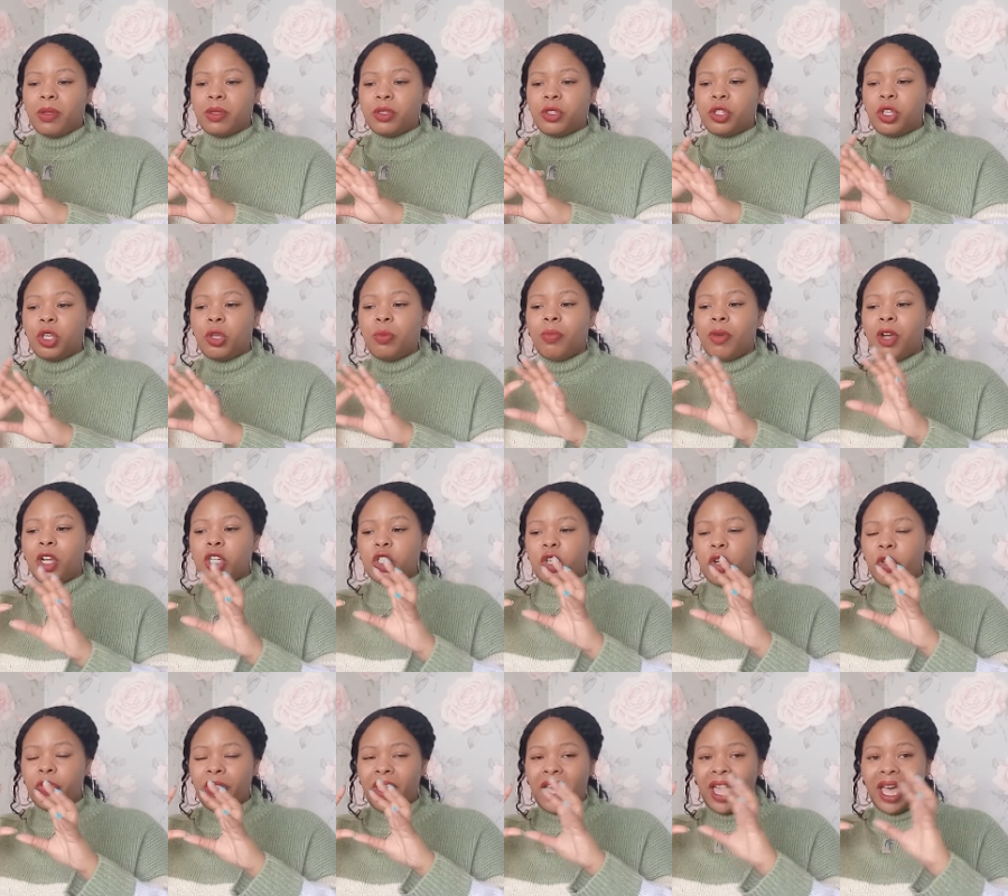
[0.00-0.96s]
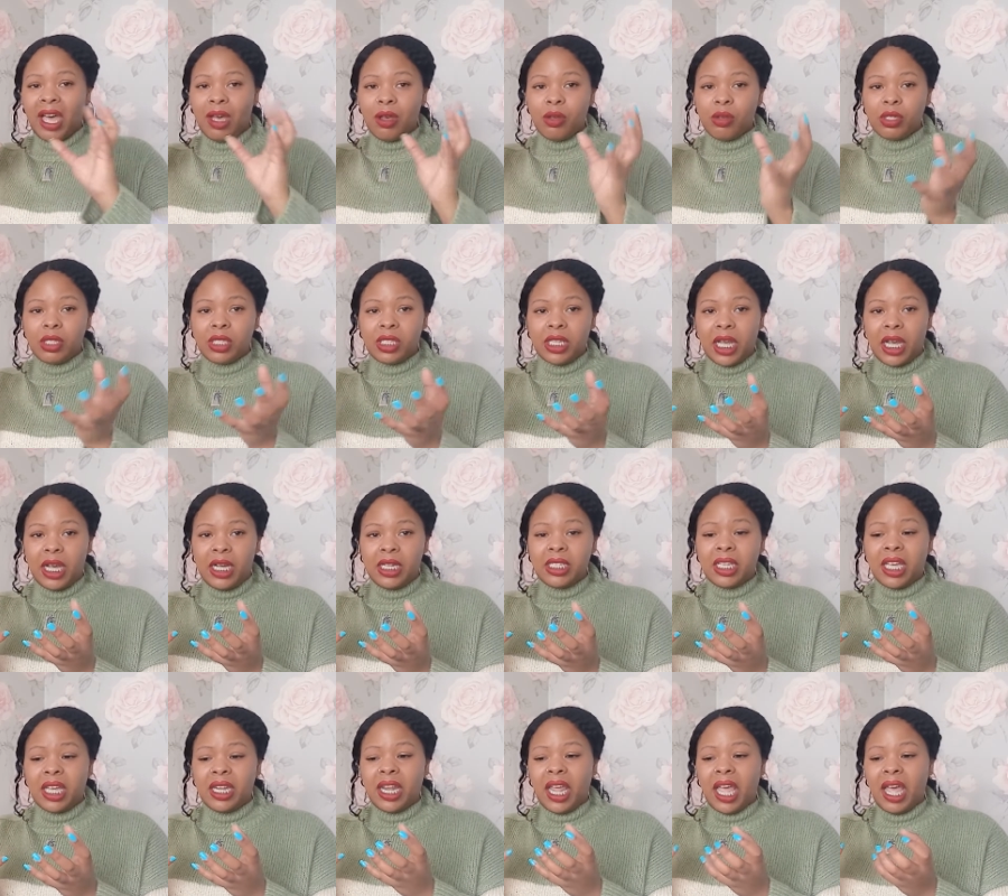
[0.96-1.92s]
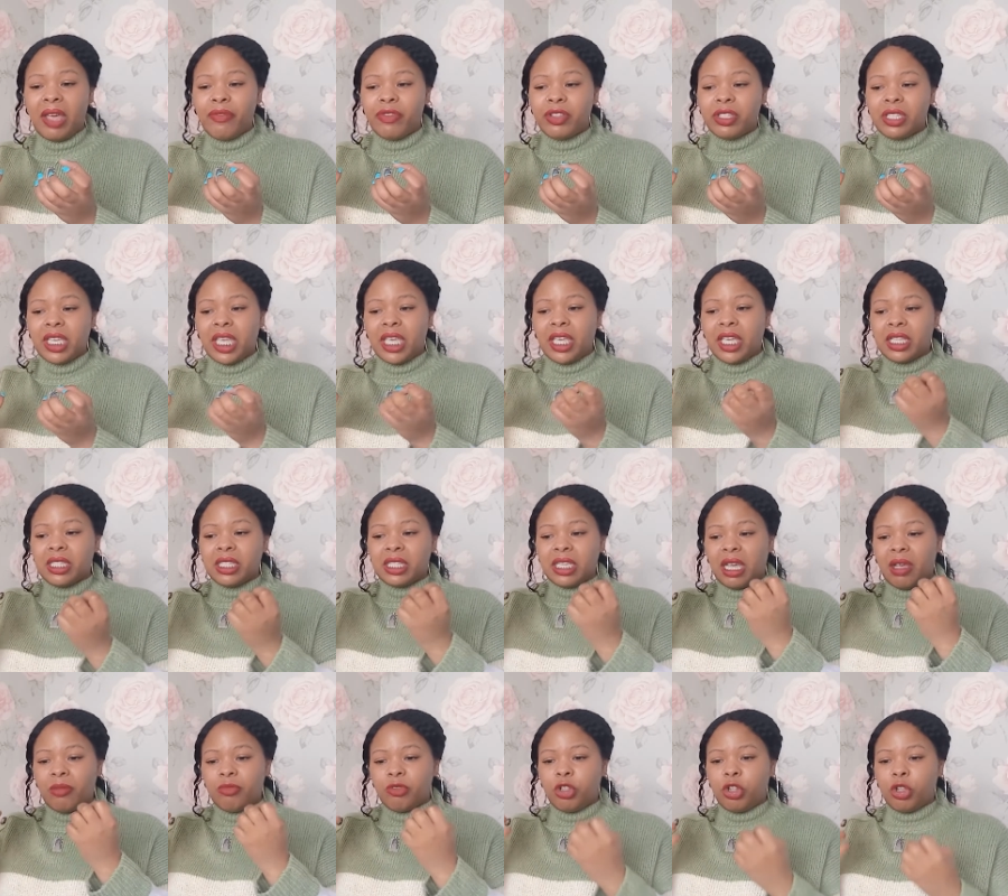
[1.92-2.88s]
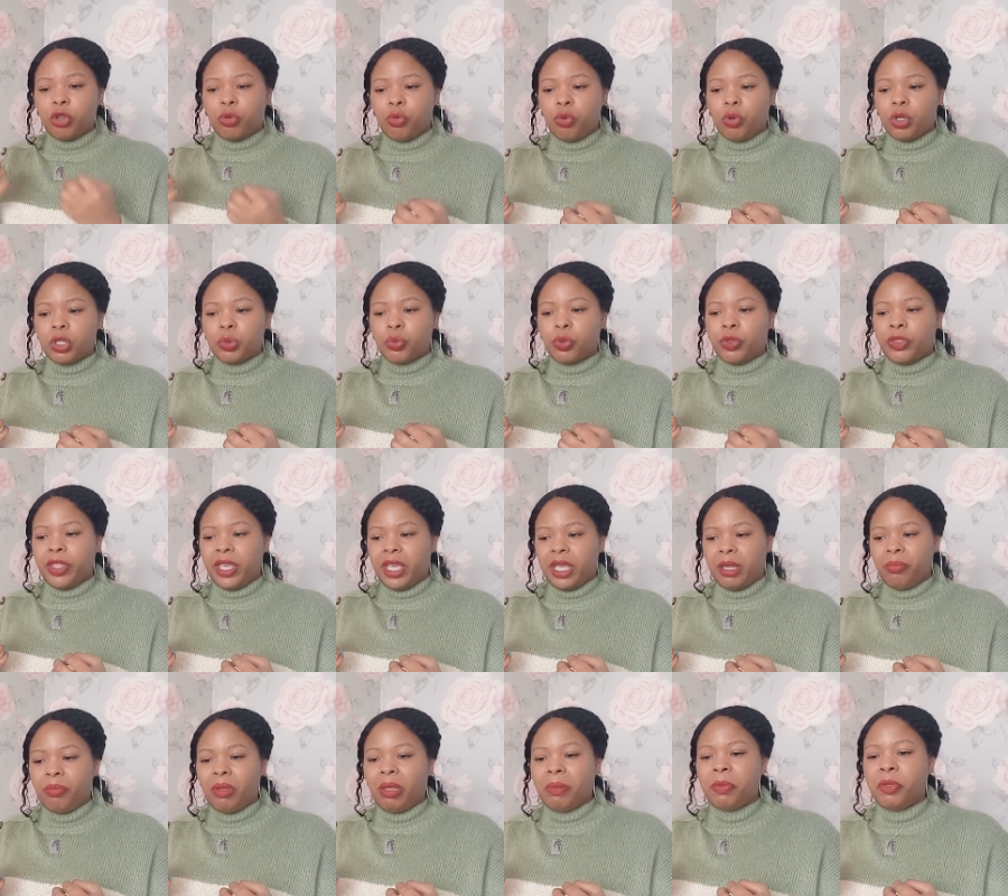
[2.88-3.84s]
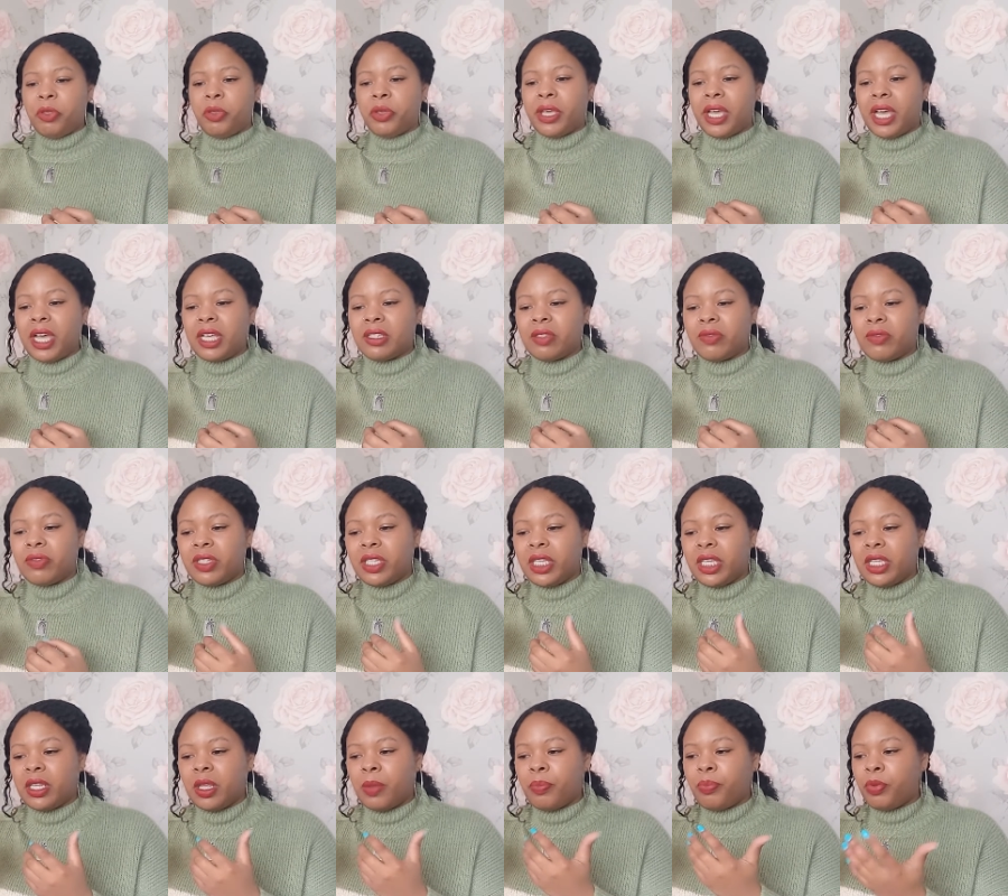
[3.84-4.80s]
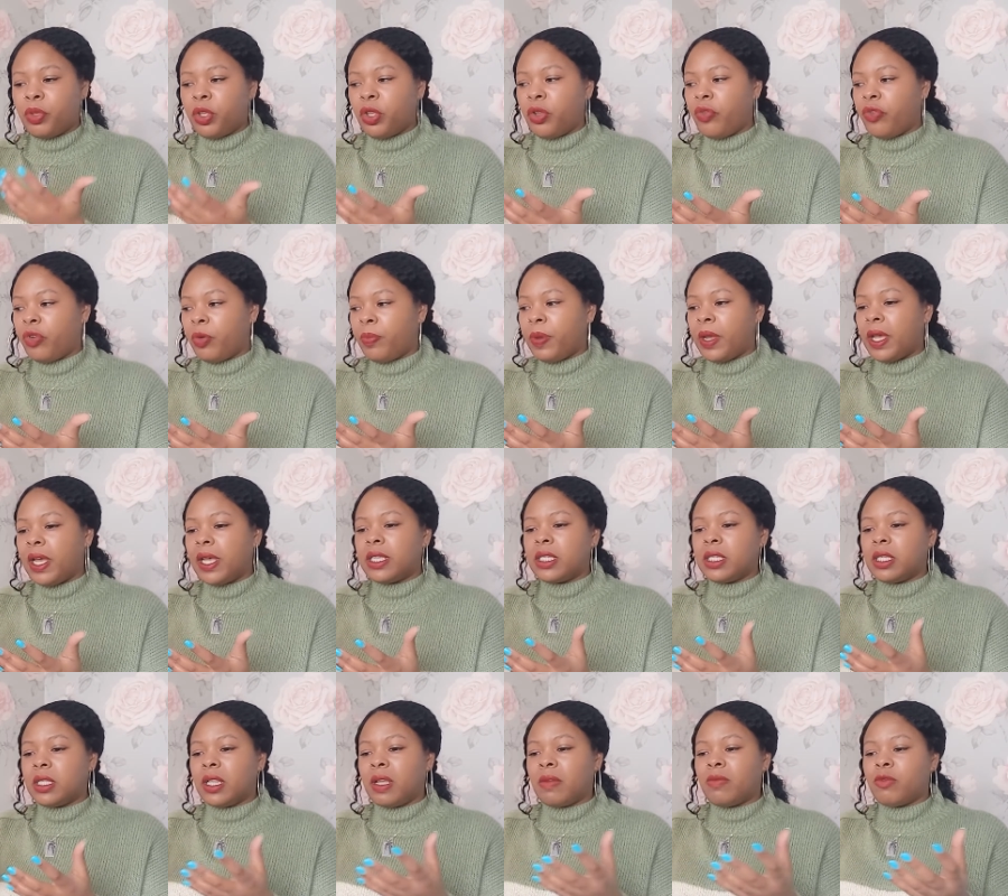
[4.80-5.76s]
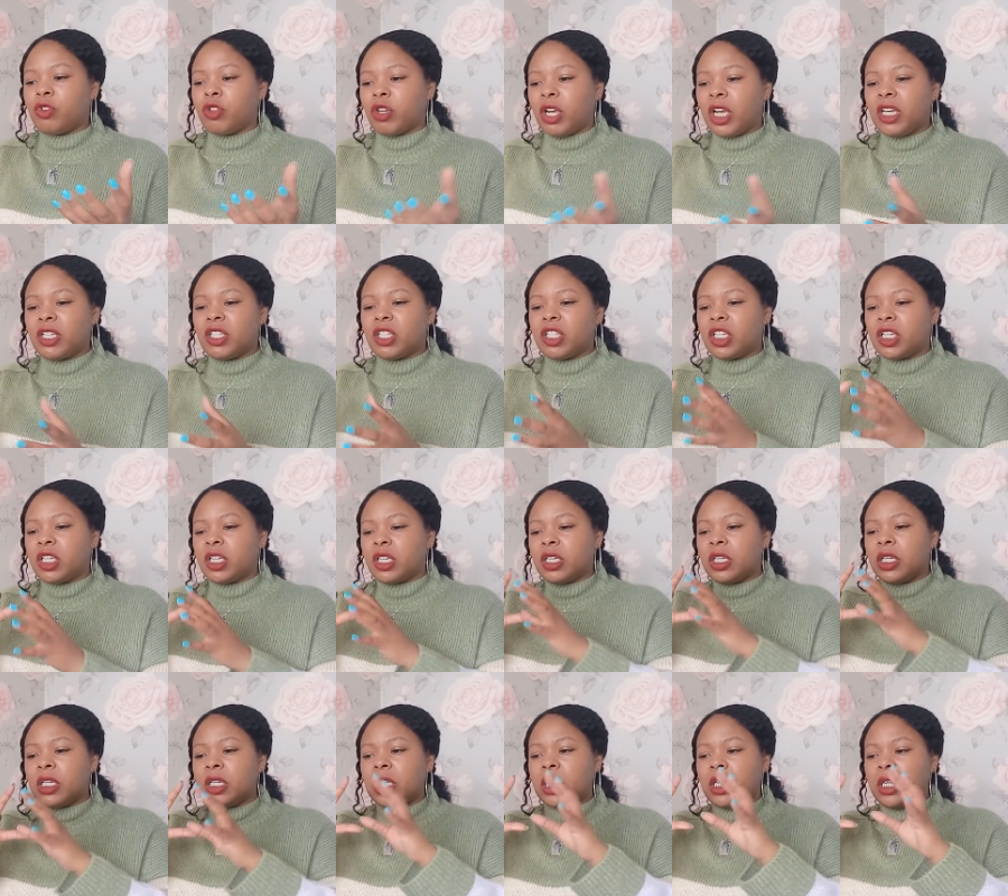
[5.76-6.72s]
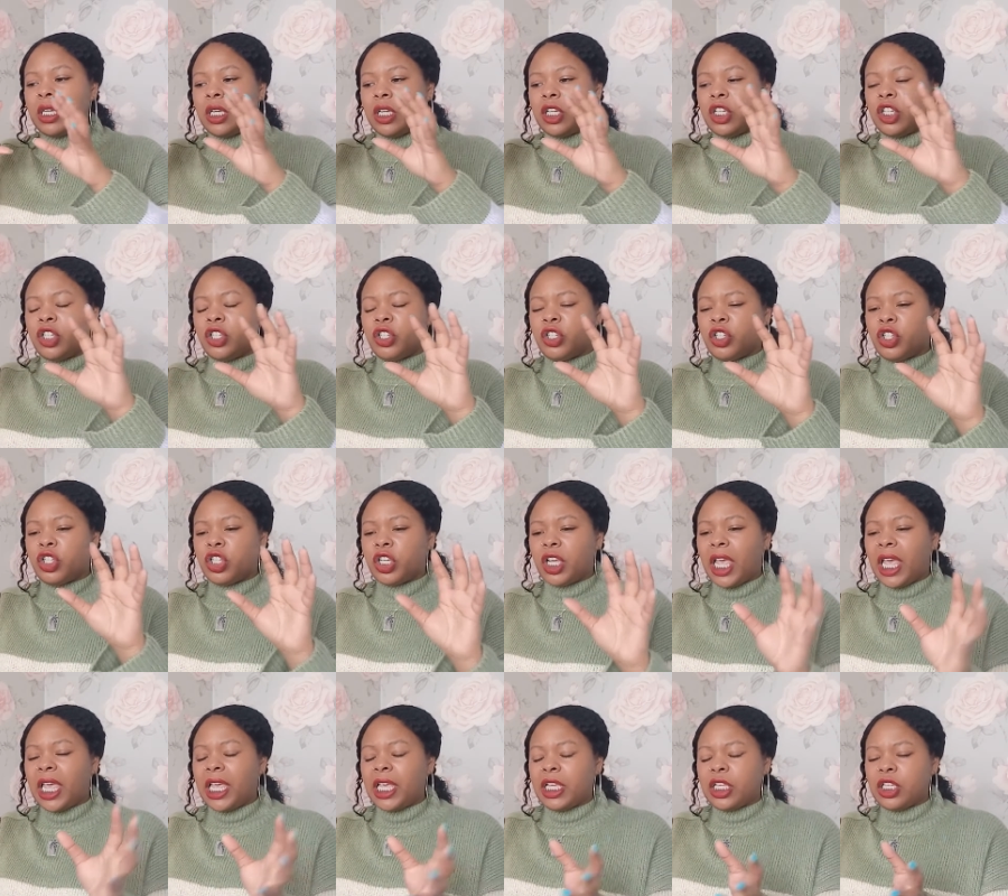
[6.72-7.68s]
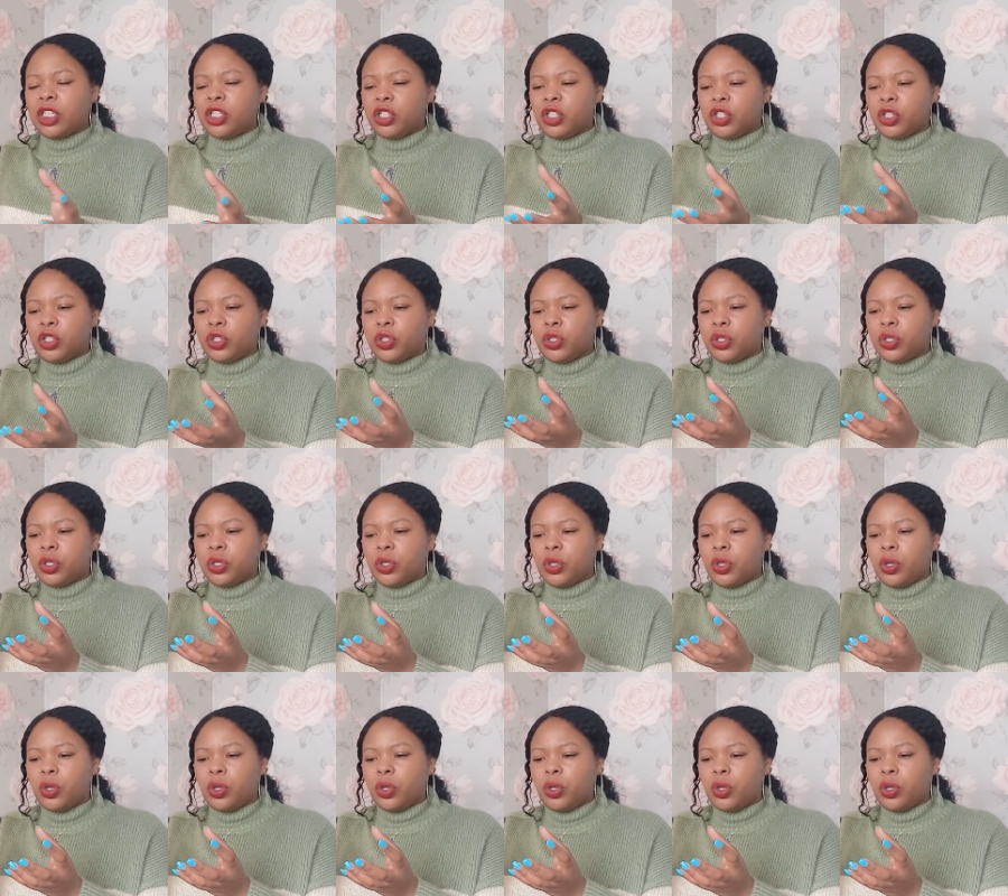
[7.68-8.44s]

too much on the outside and haven't taken time to look what's within. Maybe you guys have seen a beautiful person and tried to change